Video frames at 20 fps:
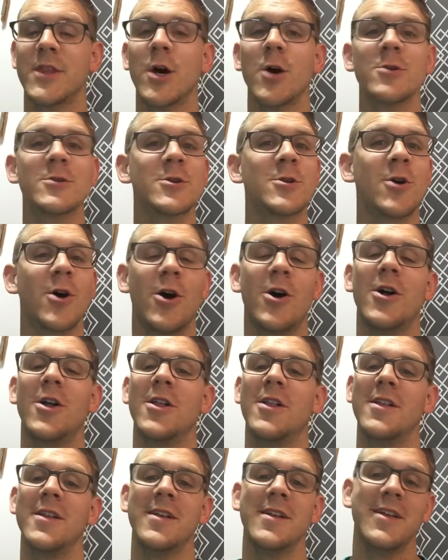Those are
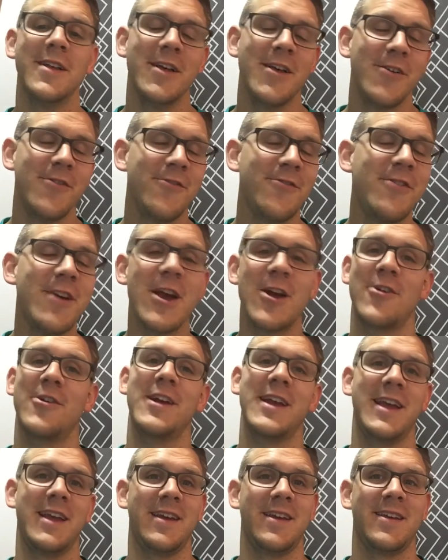all
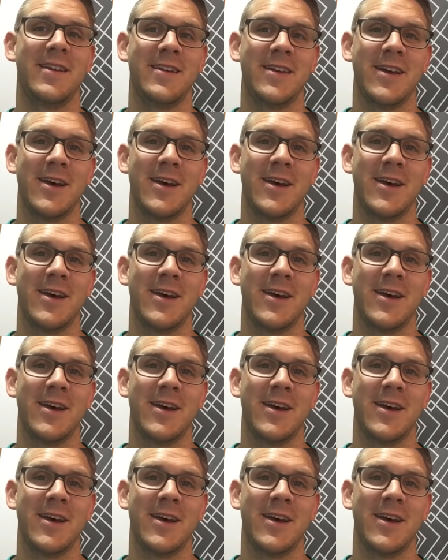very